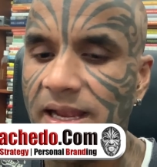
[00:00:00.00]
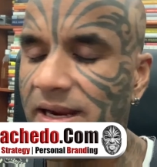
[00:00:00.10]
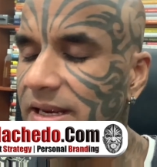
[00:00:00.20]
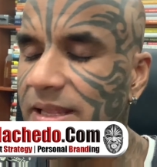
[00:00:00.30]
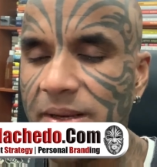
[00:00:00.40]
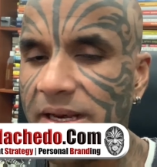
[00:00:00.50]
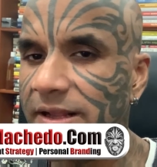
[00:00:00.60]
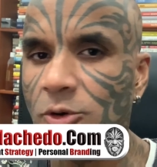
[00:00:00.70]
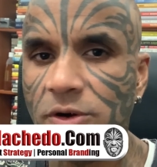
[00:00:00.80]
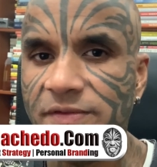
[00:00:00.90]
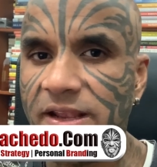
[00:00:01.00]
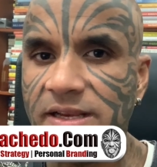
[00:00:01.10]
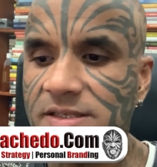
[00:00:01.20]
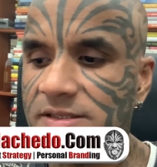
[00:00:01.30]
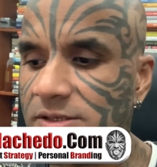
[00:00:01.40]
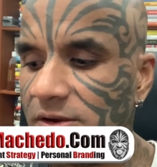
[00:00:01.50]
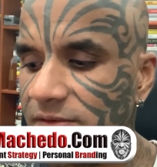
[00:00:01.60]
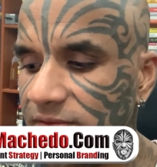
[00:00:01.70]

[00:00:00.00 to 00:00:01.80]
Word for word: can't keep getting notifications of